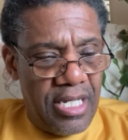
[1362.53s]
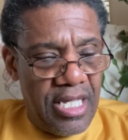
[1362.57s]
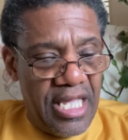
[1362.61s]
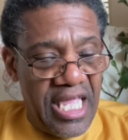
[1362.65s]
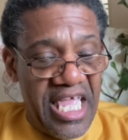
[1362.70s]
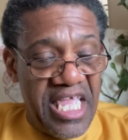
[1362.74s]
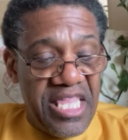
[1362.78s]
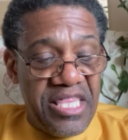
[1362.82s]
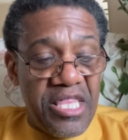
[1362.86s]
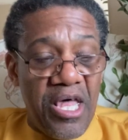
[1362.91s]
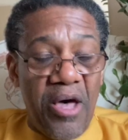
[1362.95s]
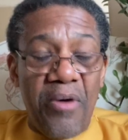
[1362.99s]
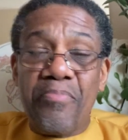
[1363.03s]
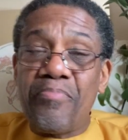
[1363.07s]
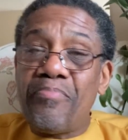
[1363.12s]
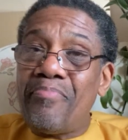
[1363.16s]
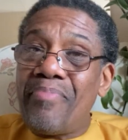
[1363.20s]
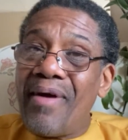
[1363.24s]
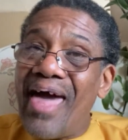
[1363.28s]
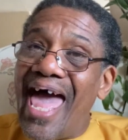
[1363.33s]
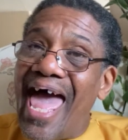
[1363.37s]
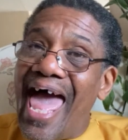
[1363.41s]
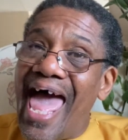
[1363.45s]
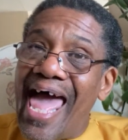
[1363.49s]
in the
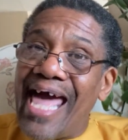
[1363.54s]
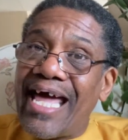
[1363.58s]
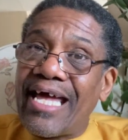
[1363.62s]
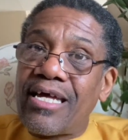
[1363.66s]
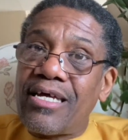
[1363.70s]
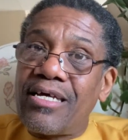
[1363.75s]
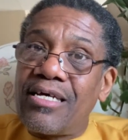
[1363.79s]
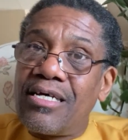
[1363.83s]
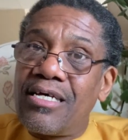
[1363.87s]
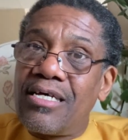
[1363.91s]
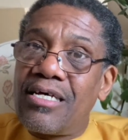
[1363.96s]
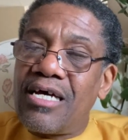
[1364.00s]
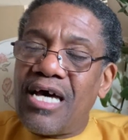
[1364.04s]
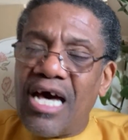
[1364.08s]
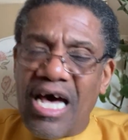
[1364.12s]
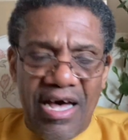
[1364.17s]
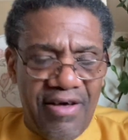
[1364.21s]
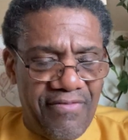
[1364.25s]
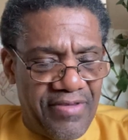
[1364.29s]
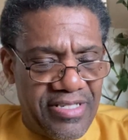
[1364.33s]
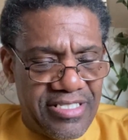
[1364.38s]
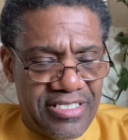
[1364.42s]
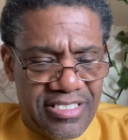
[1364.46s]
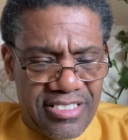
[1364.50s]
back
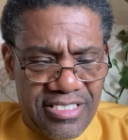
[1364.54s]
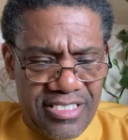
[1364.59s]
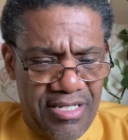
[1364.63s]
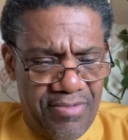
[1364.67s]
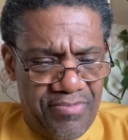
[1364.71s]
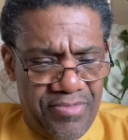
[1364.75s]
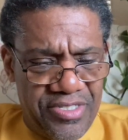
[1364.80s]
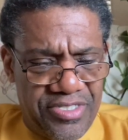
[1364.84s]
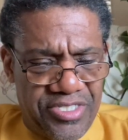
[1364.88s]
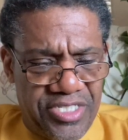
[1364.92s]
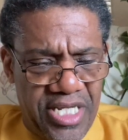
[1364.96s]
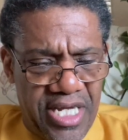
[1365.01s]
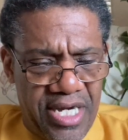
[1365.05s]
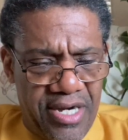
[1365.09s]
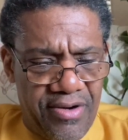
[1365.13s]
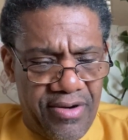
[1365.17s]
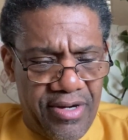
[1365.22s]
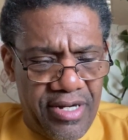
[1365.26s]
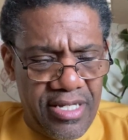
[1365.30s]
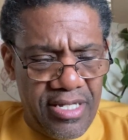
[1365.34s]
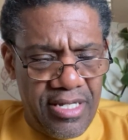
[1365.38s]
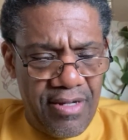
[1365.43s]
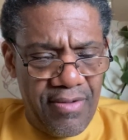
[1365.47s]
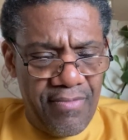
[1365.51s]
of a
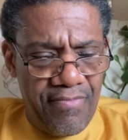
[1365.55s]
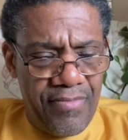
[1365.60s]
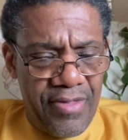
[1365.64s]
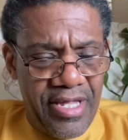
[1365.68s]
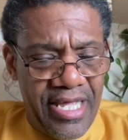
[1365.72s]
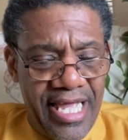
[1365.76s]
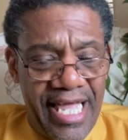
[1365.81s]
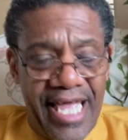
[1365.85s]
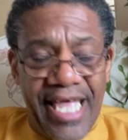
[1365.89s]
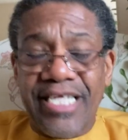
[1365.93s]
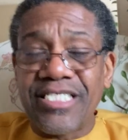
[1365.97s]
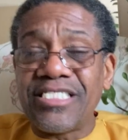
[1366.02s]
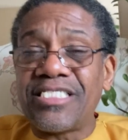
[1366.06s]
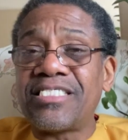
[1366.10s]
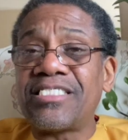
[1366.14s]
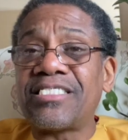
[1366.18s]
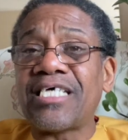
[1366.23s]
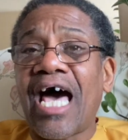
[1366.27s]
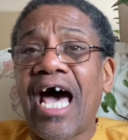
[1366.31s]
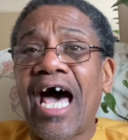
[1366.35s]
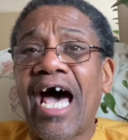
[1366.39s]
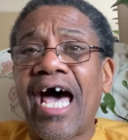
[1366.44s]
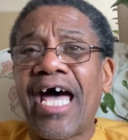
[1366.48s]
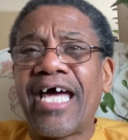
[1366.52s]
cemetery,
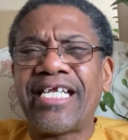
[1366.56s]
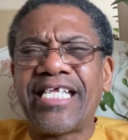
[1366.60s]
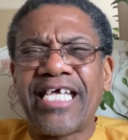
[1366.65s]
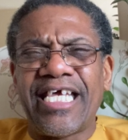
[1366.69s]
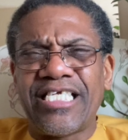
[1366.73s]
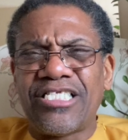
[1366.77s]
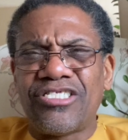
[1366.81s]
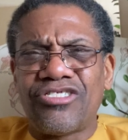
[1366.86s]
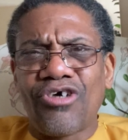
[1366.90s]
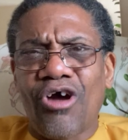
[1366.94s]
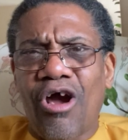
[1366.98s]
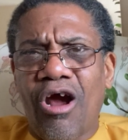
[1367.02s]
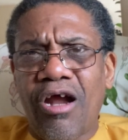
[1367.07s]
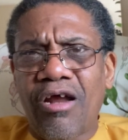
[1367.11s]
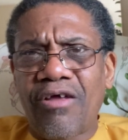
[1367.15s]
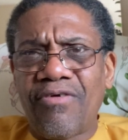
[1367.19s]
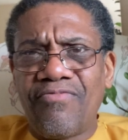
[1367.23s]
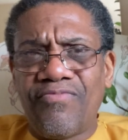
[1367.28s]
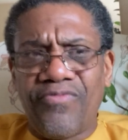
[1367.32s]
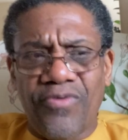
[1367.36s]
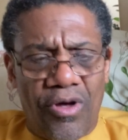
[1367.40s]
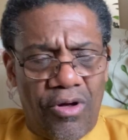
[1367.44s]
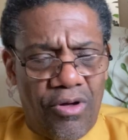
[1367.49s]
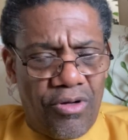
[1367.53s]
inside a dark
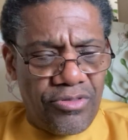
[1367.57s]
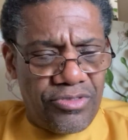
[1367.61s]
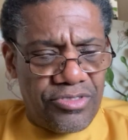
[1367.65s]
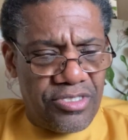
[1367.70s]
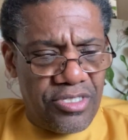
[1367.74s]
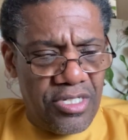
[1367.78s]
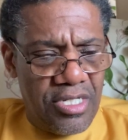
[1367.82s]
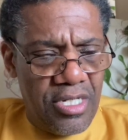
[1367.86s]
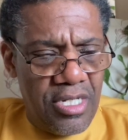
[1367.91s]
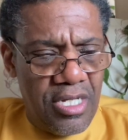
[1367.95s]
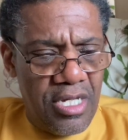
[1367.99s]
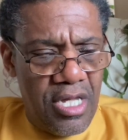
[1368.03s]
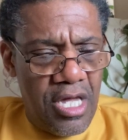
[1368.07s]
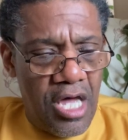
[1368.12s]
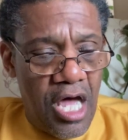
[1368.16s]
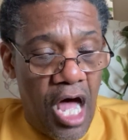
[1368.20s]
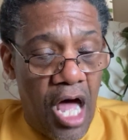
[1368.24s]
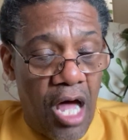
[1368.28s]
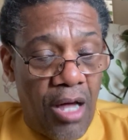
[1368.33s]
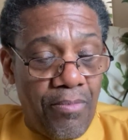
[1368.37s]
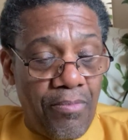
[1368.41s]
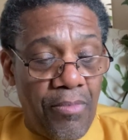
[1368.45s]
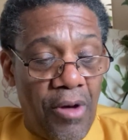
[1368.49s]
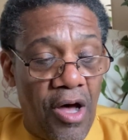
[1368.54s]
vault
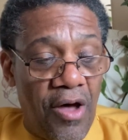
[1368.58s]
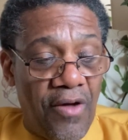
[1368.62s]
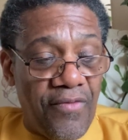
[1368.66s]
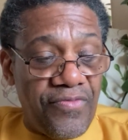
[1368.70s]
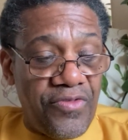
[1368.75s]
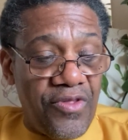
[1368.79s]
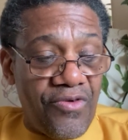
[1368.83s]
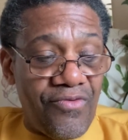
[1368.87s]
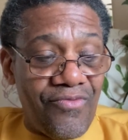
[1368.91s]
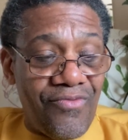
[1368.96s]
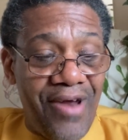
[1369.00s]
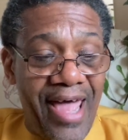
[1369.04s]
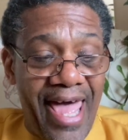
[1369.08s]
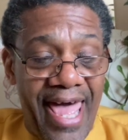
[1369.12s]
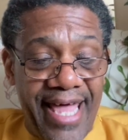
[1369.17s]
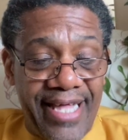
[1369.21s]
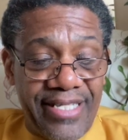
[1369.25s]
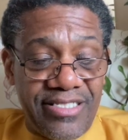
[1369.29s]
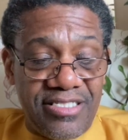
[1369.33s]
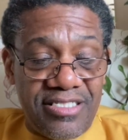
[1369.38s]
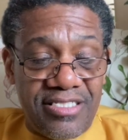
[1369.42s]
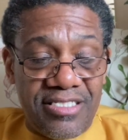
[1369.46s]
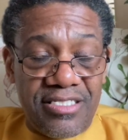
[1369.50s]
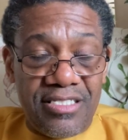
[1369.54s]
among the
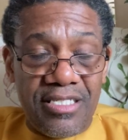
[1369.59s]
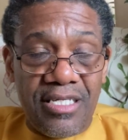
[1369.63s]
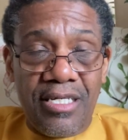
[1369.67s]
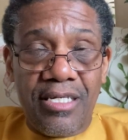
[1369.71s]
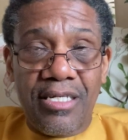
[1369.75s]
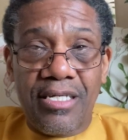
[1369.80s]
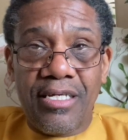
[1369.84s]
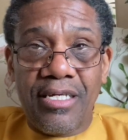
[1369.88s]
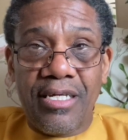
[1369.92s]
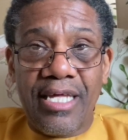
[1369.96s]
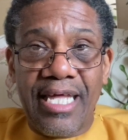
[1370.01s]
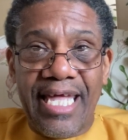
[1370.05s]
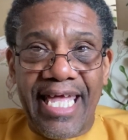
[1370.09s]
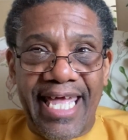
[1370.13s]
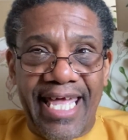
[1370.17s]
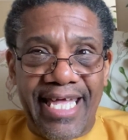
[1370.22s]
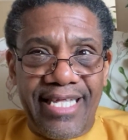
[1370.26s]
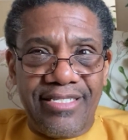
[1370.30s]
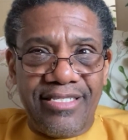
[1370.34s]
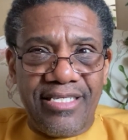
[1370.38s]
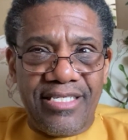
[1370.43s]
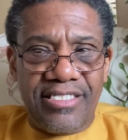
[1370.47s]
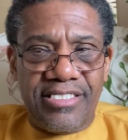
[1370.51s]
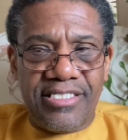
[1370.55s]
rats
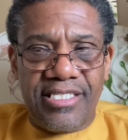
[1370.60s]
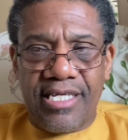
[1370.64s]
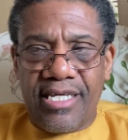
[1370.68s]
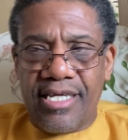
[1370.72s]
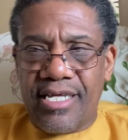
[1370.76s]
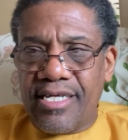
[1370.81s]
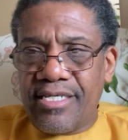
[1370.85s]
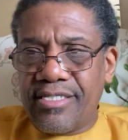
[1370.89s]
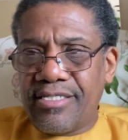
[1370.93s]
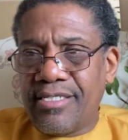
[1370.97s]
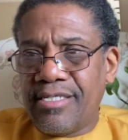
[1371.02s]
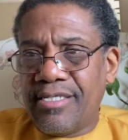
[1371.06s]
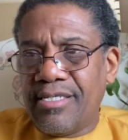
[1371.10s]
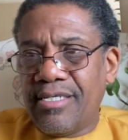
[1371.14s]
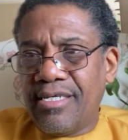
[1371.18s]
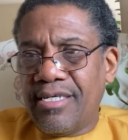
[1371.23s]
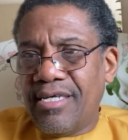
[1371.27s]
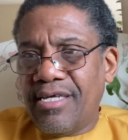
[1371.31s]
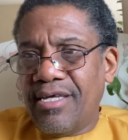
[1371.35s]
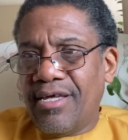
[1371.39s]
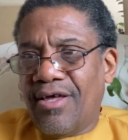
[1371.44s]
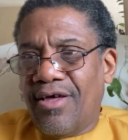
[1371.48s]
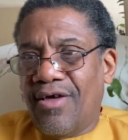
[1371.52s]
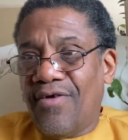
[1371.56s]
and the dead.
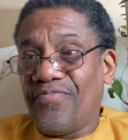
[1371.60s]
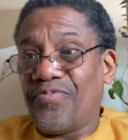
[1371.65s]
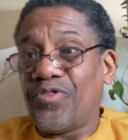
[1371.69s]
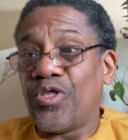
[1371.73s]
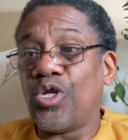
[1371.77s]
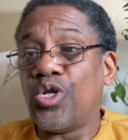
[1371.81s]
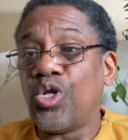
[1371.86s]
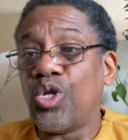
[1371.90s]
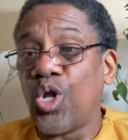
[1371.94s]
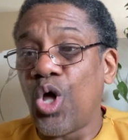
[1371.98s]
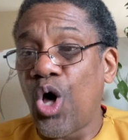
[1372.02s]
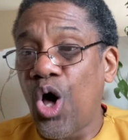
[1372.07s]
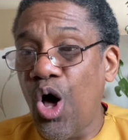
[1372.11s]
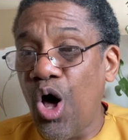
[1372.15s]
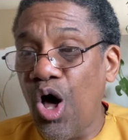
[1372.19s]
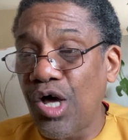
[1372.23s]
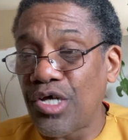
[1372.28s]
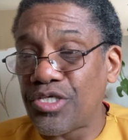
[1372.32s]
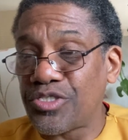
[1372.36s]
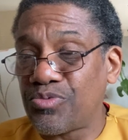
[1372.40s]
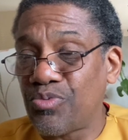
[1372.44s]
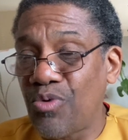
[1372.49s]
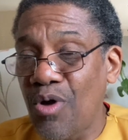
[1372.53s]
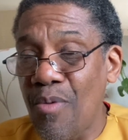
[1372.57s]
The
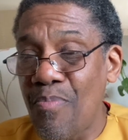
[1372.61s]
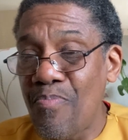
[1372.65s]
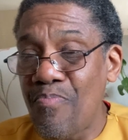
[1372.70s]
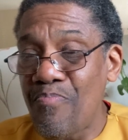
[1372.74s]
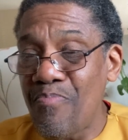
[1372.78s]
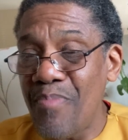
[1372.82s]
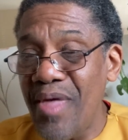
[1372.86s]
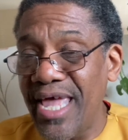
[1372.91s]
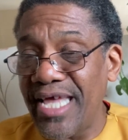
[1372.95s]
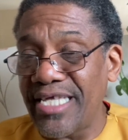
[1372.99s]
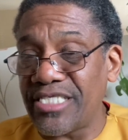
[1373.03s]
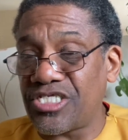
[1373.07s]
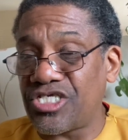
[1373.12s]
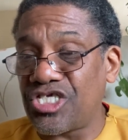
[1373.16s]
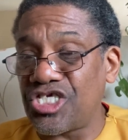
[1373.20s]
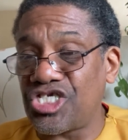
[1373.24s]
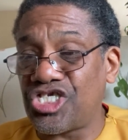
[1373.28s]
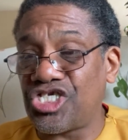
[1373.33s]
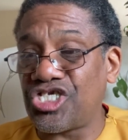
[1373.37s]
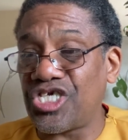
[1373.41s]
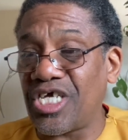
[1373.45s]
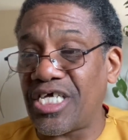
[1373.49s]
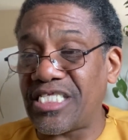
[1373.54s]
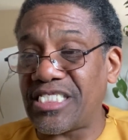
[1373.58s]
laws were meant to
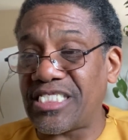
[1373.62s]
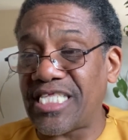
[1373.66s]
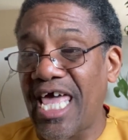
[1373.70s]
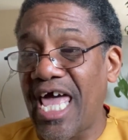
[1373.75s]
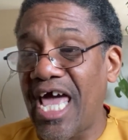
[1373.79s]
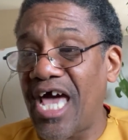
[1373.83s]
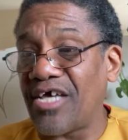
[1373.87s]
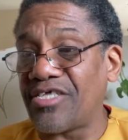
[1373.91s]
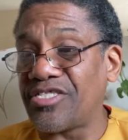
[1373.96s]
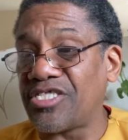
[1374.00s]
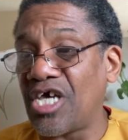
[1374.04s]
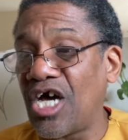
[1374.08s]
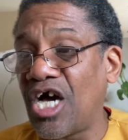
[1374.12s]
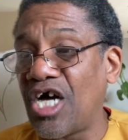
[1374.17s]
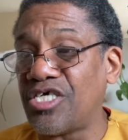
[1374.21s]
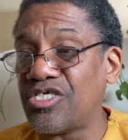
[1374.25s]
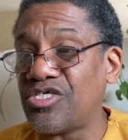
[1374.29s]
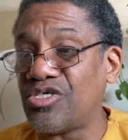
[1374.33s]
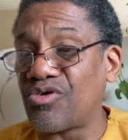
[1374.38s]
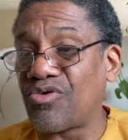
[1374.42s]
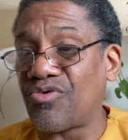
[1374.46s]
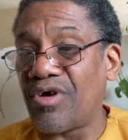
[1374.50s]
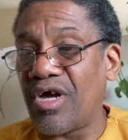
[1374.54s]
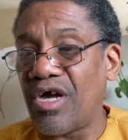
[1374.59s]
shut down the
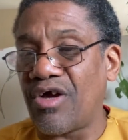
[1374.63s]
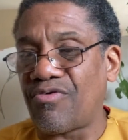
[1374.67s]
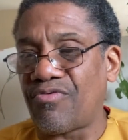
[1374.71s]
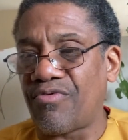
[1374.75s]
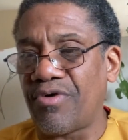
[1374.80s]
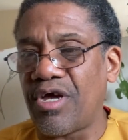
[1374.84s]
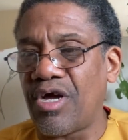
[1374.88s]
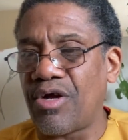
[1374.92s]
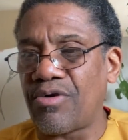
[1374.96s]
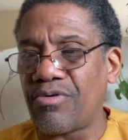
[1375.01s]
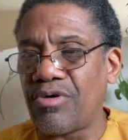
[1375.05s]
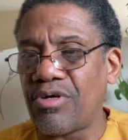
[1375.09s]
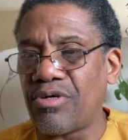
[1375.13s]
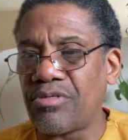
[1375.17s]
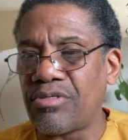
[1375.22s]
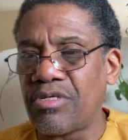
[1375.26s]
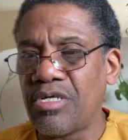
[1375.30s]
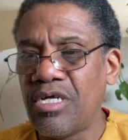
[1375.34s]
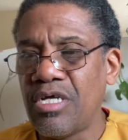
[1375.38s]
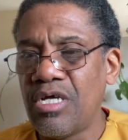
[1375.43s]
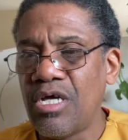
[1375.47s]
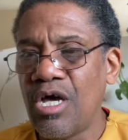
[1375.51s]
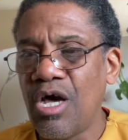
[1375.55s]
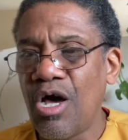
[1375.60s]
Underground Railroad,
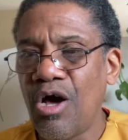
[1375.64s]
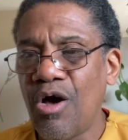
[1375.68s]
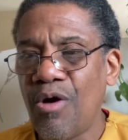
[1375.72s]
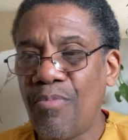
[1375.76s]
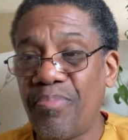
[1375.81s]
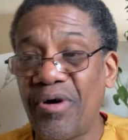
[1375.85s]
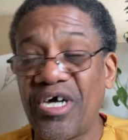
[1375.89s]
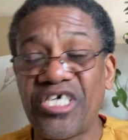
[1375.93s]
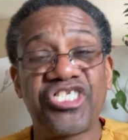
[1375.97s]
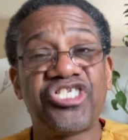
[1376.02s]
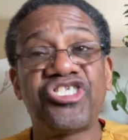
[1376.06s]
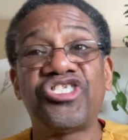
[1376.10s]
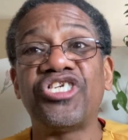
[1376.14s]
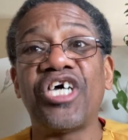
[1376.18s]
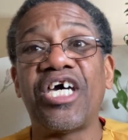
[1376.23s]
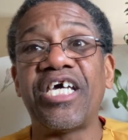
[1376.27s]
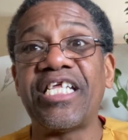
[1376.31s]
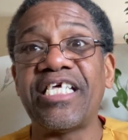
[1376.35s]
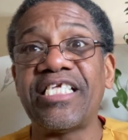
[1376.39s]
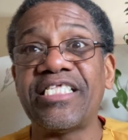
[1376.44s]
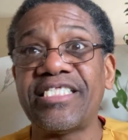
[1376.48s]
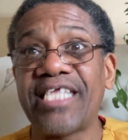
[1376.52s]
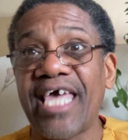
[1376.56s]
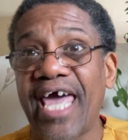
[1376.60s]
but shut
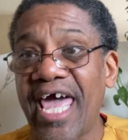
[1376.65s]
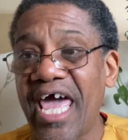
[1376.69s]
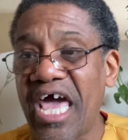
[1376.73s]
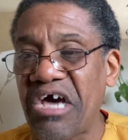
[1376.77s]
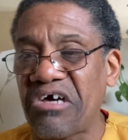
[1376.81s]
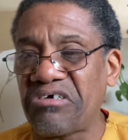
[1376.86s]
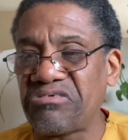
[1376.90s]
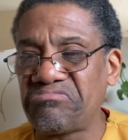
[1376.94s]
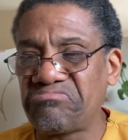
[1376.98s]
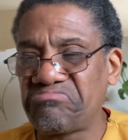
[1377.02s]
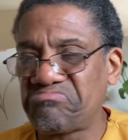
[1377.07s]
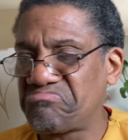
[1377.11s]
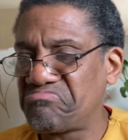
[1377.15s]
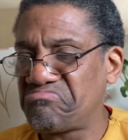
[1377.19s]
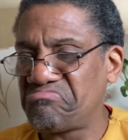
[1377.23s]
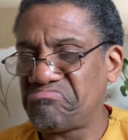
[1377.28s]
it down